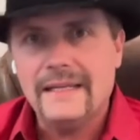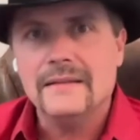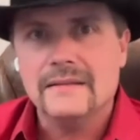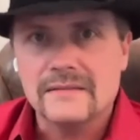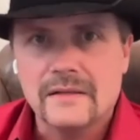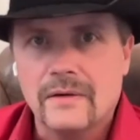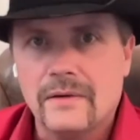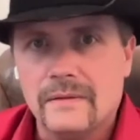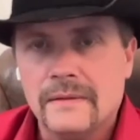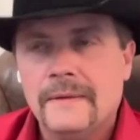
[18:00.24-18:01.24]
in the
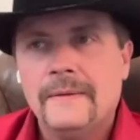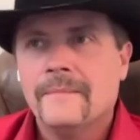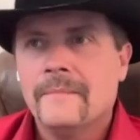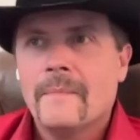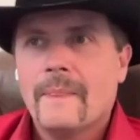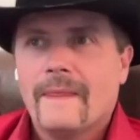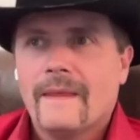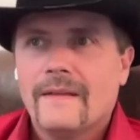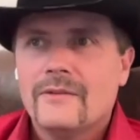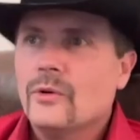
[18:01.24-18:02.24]
skull.
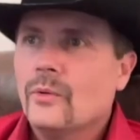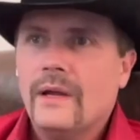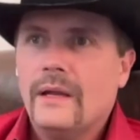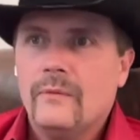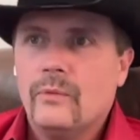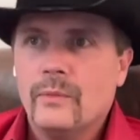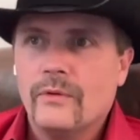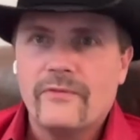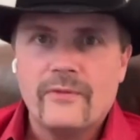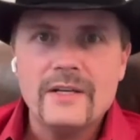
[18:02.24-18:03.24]
So we
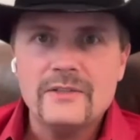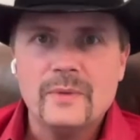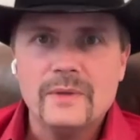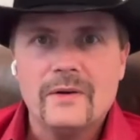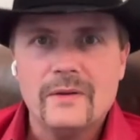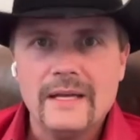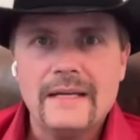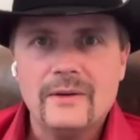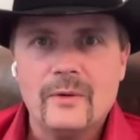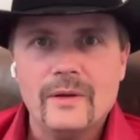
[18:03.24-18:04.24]
were fresh with all
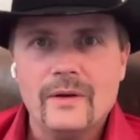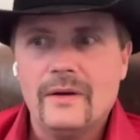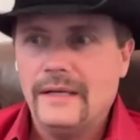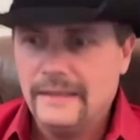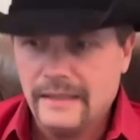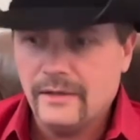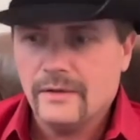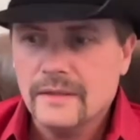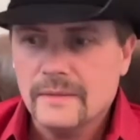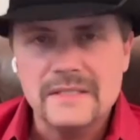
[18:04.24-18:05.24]
that going on. And then
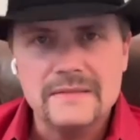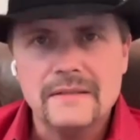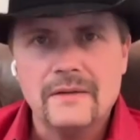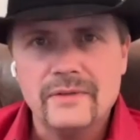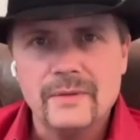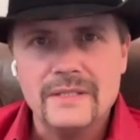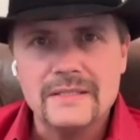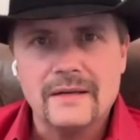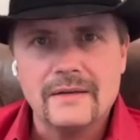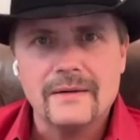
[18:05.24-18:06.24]
here comes this interview with
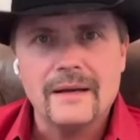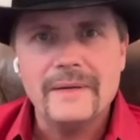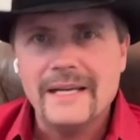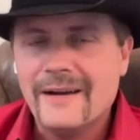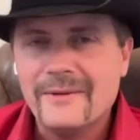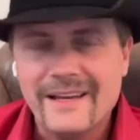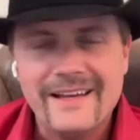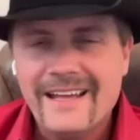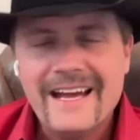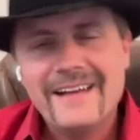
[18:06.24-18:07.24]
Tucker. I mean, how
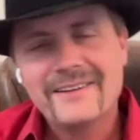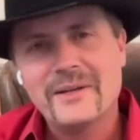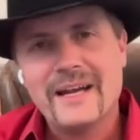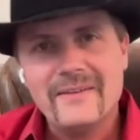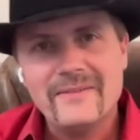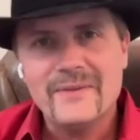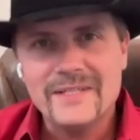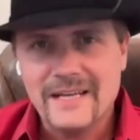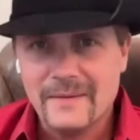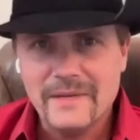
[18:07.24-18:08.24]
could I have ever
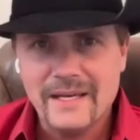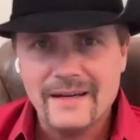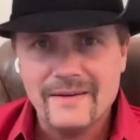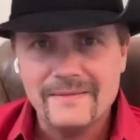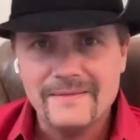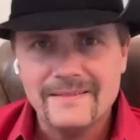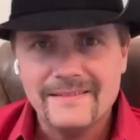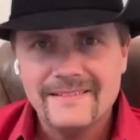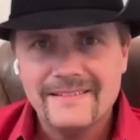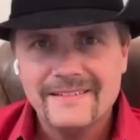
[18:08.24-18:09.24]
timed that out?
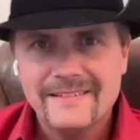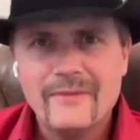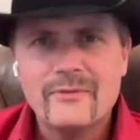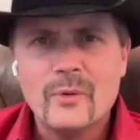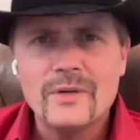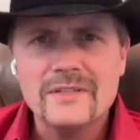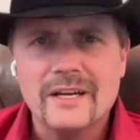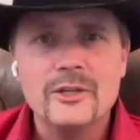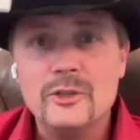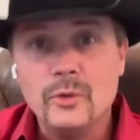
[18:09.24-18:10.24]
Yeah. Of course
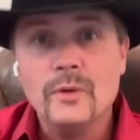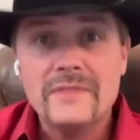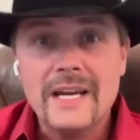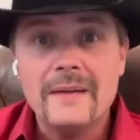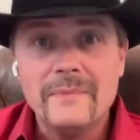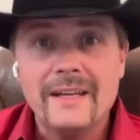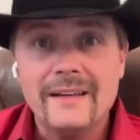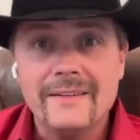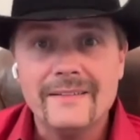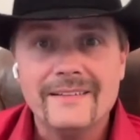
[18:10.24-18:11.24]
not. Could you have timed that
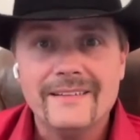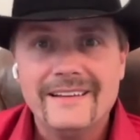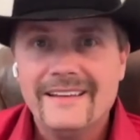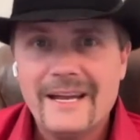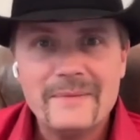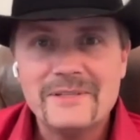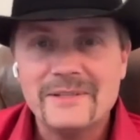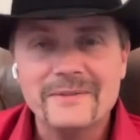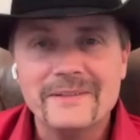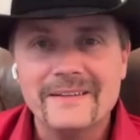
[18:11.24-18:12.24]
out?
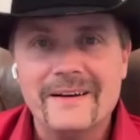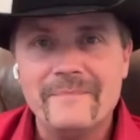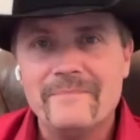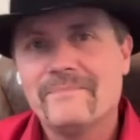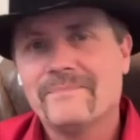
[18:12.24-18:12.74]
Absolutely not.